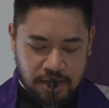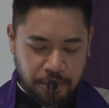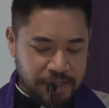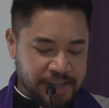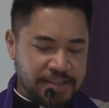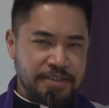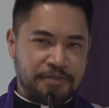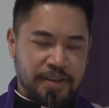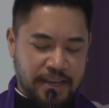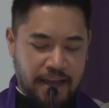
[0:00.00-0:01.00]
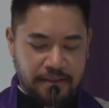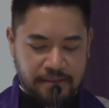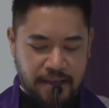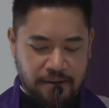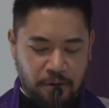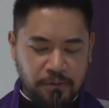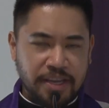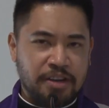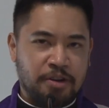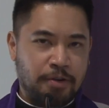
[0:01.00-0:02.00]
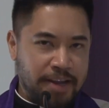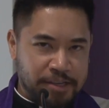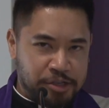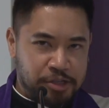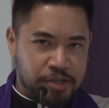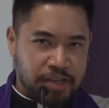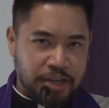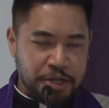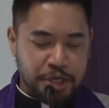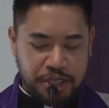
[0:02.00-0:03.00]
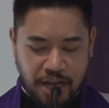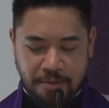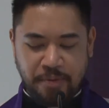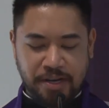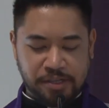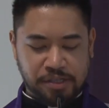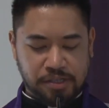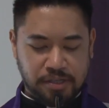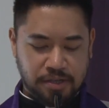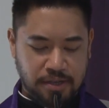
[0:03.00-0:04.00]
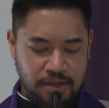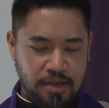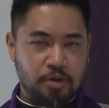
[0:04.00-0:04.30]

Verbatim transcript: And we tend to forget that only Christ can shape us.